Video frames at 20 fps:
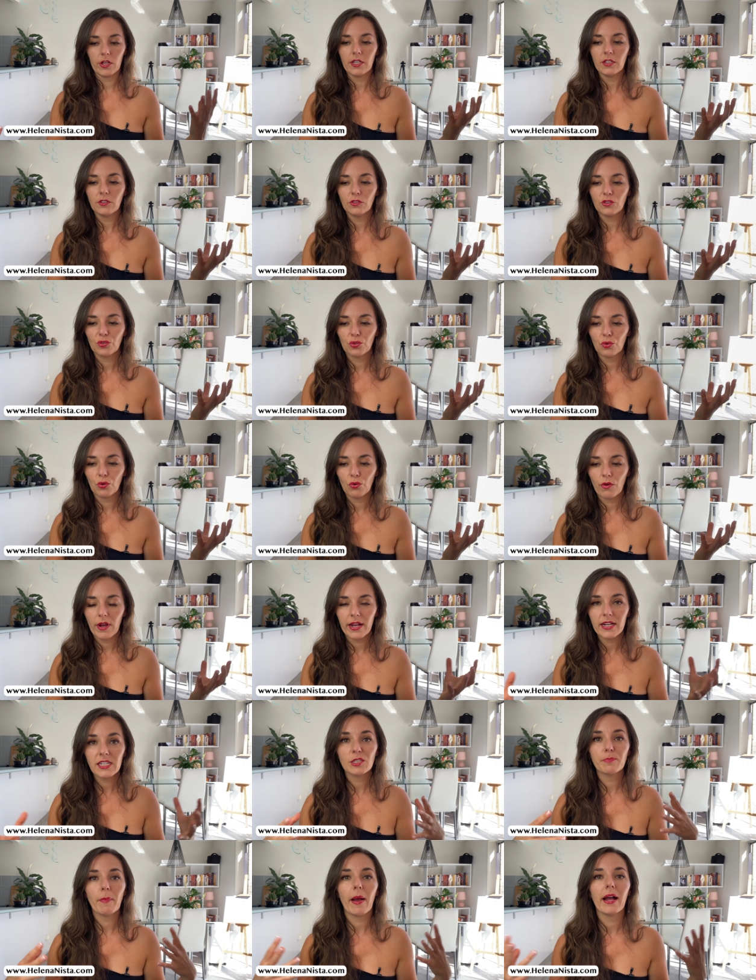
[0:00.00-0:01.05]
into
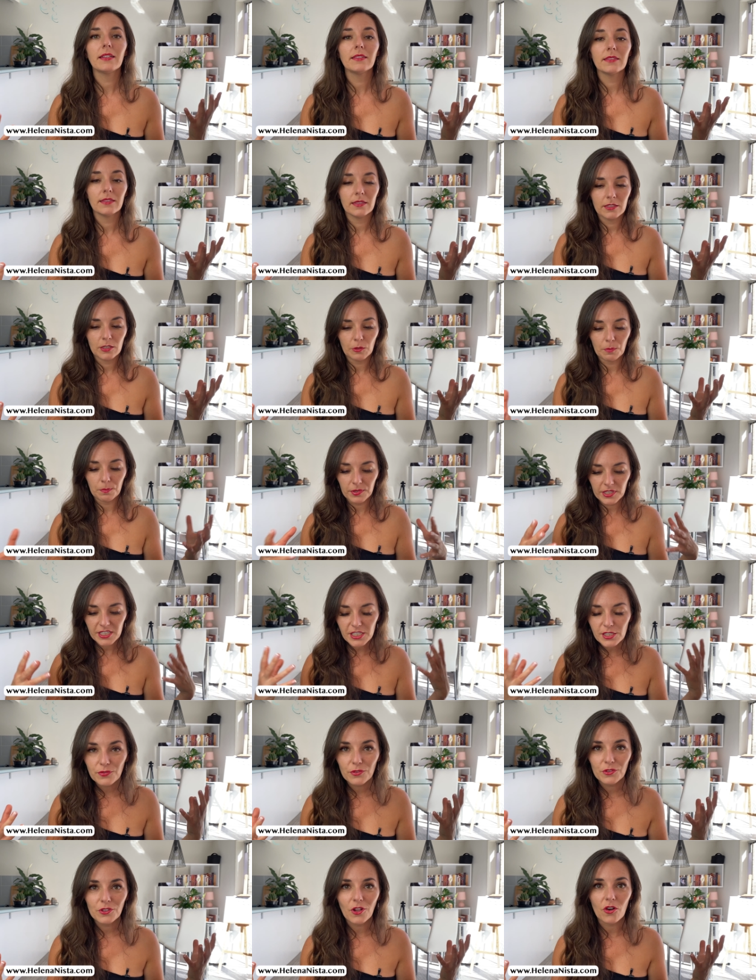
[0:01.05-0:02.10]
expanded,
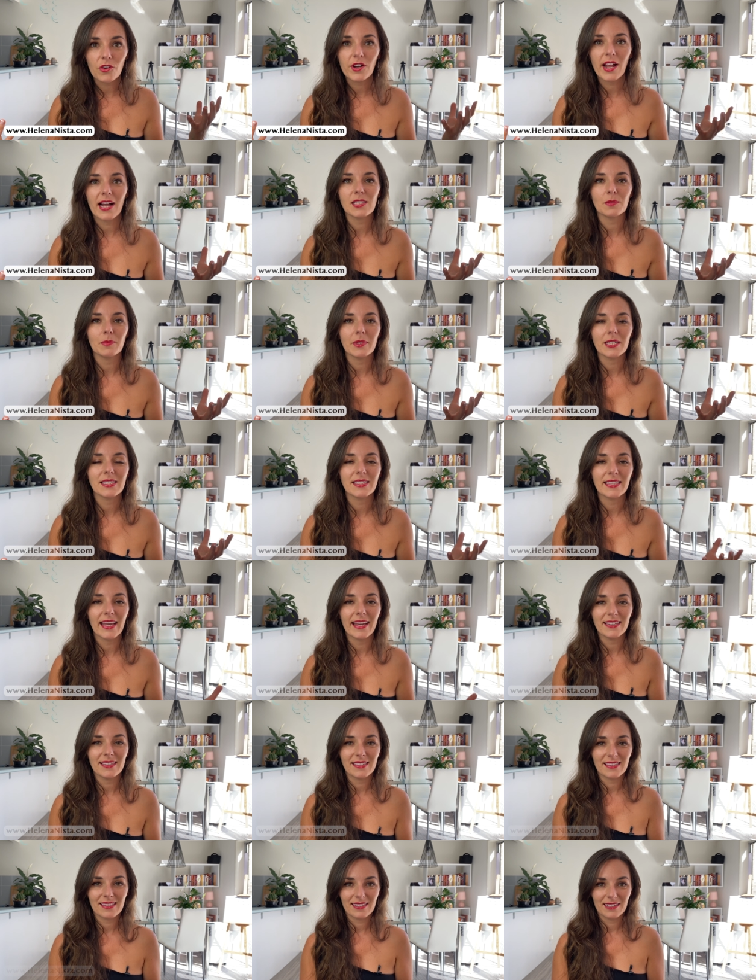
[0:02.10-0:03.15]
blissful orgasmic
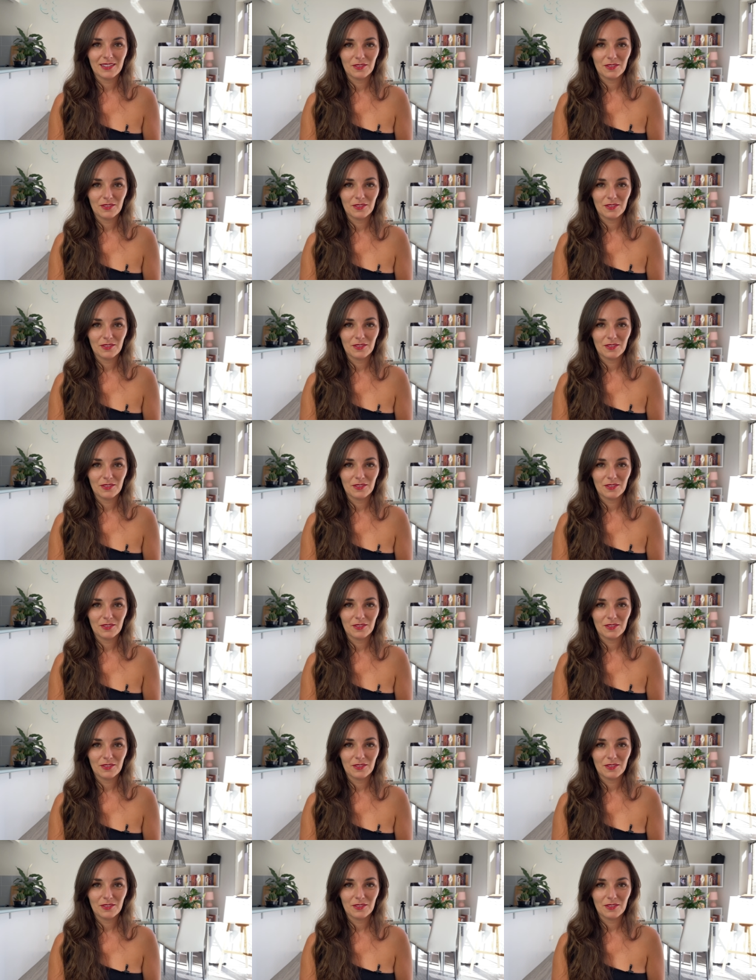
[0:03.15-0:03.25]
states.